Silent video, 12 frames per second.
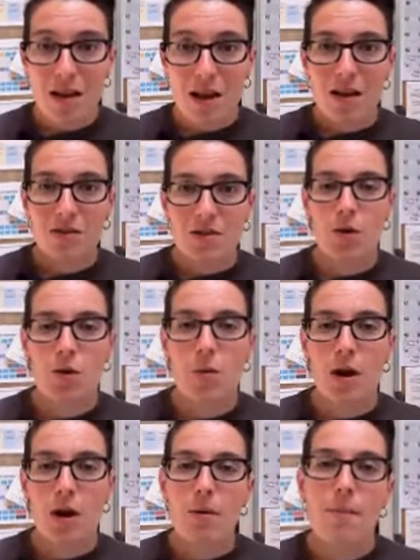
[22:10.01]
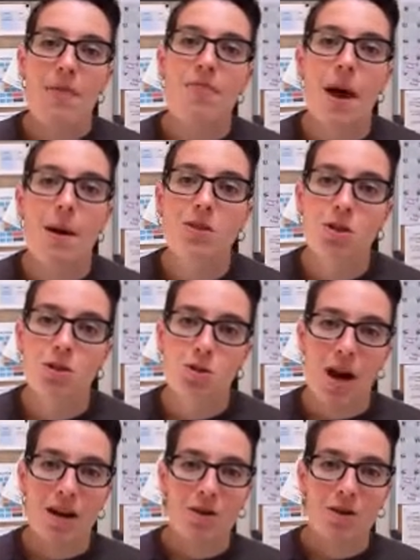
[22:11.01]
So you want to remind them to try
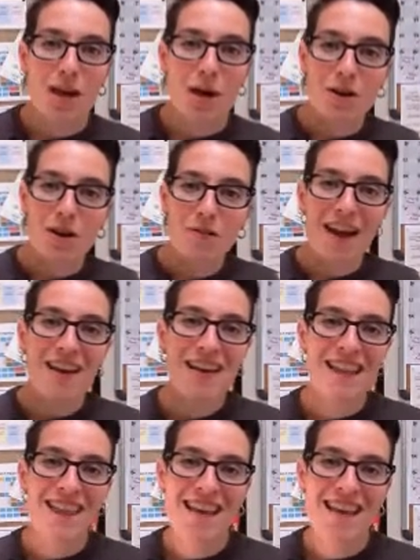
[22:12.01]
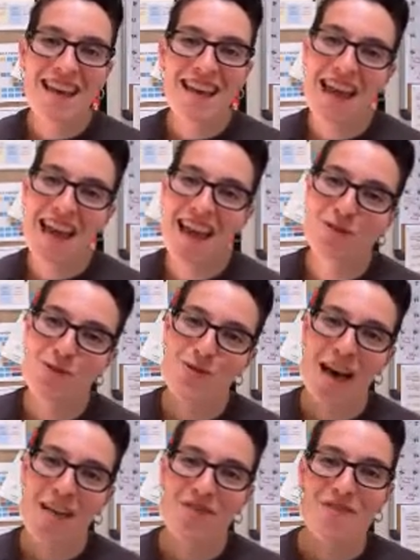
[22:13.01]
to get rid of anything they can so
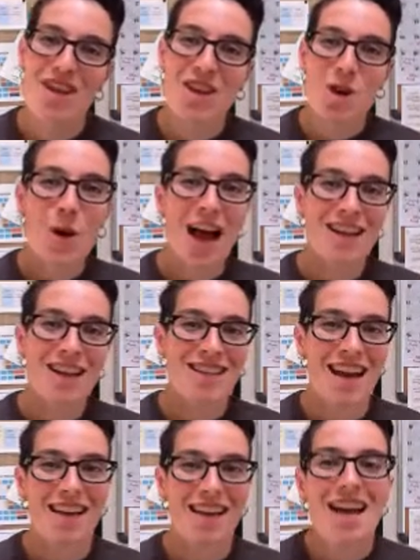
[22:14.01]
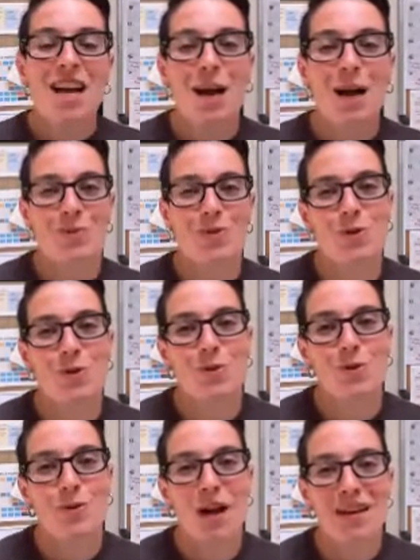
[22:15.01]
that the video content comes through
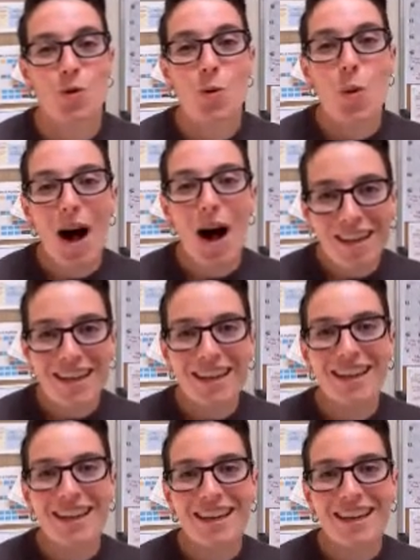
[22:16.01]
as quality,